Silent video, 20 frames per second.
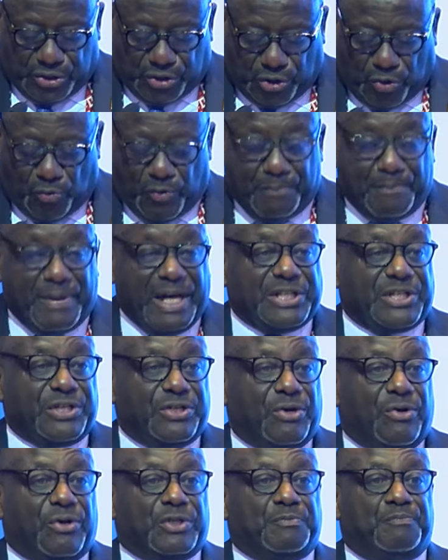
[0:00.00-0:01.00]
So we
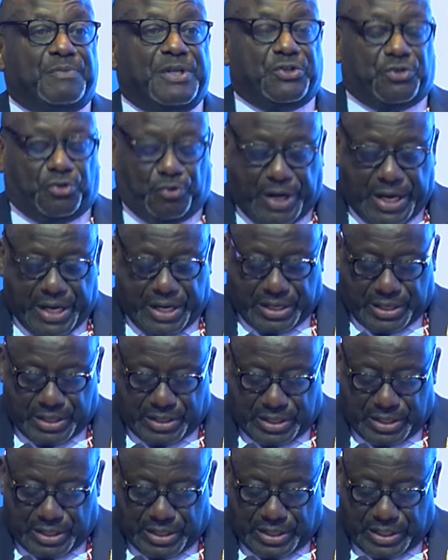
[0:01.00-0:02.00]
must not betray
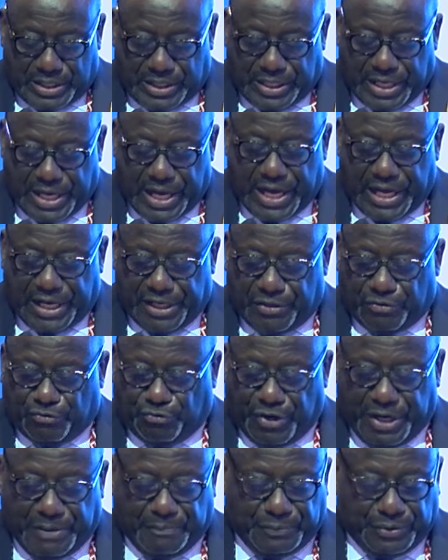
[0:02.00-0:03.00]
their
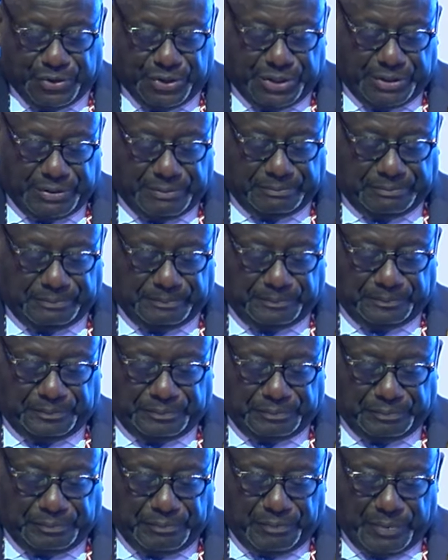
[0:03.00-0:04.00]
dreams.
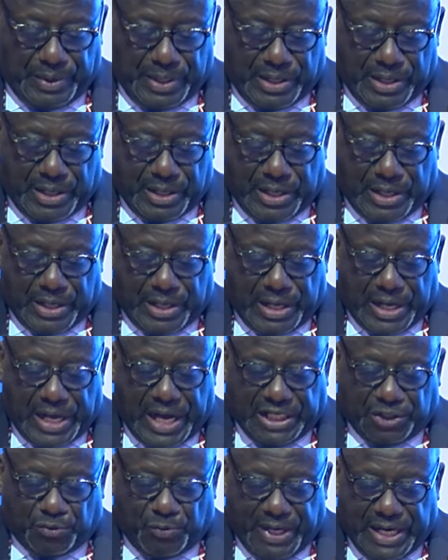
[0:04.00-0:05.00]

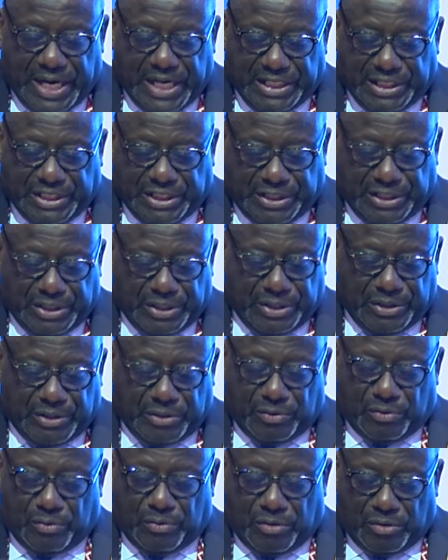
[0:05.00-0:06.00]
As well as
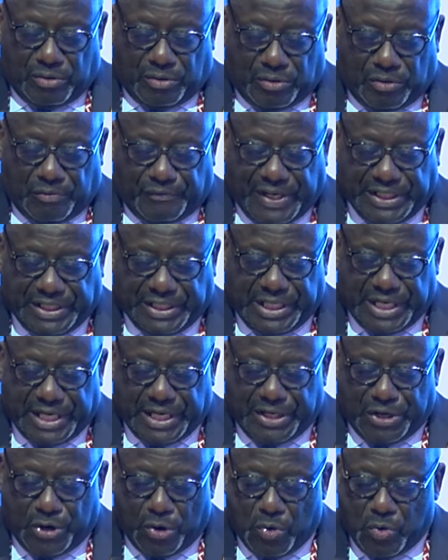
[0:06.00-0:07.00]
all of us
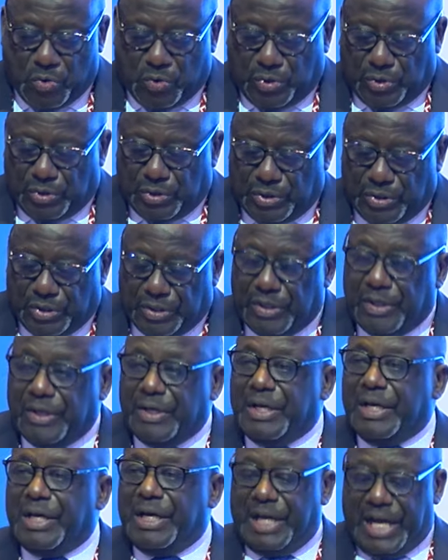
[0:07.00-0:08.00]
here know,
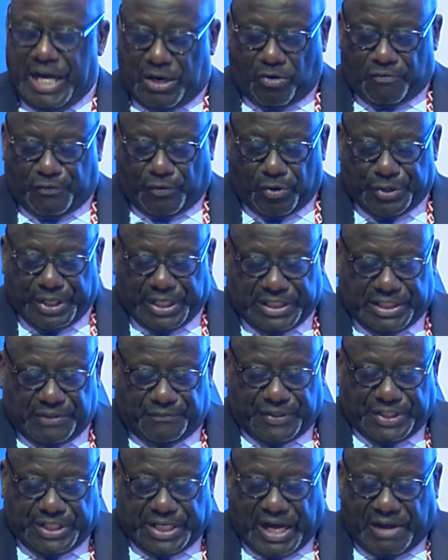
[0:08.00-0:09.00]
lack of
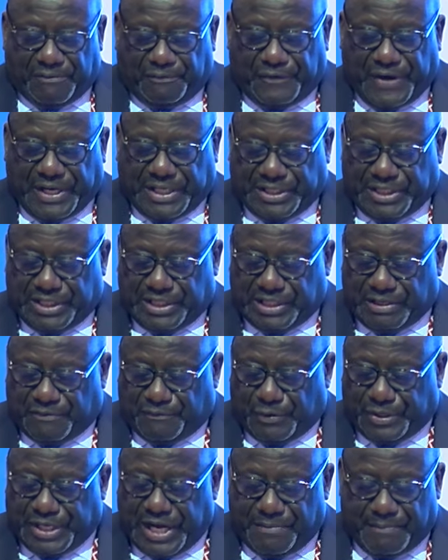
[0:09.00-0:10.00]
connectivity affects
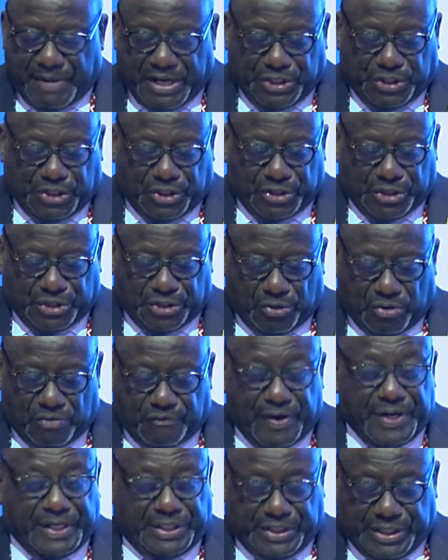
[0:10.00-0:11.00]
several dimensions
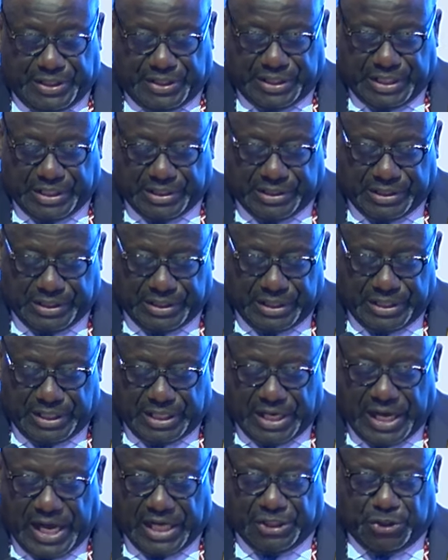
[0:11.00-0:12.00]
of our existence
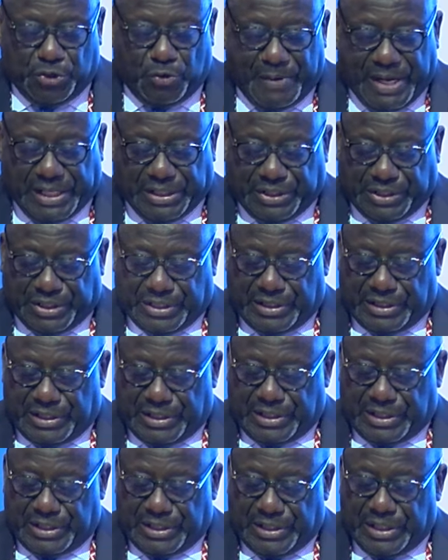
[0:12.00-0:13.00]
as humans.
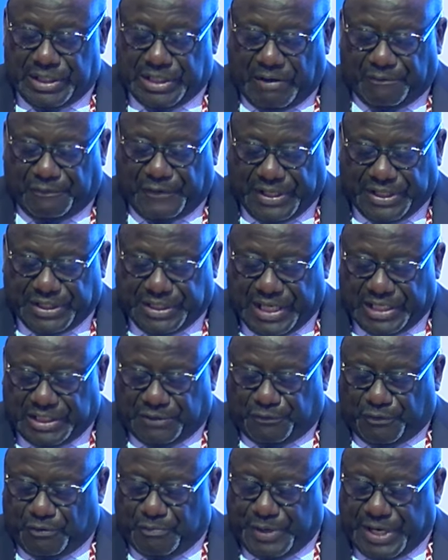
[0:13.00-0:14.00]
It affects
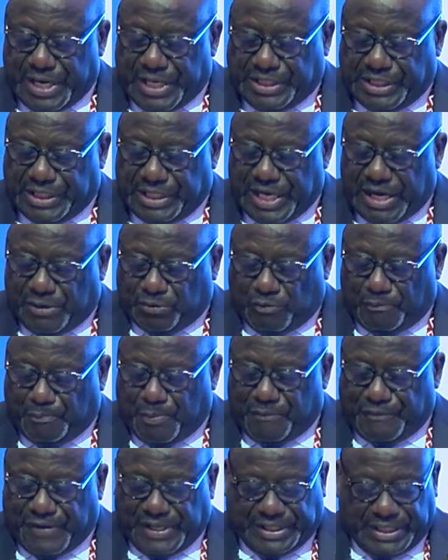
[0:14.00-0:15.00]
us from getting out of
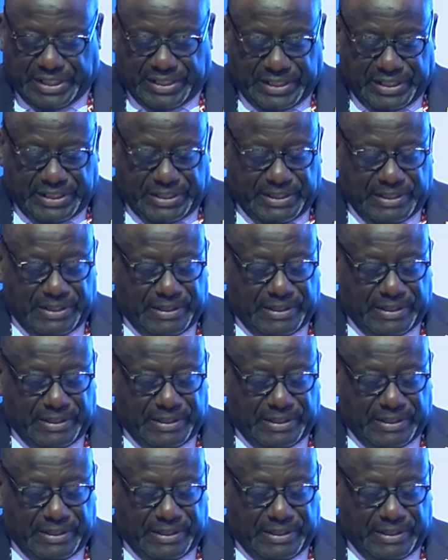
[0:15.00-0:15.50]
poverty.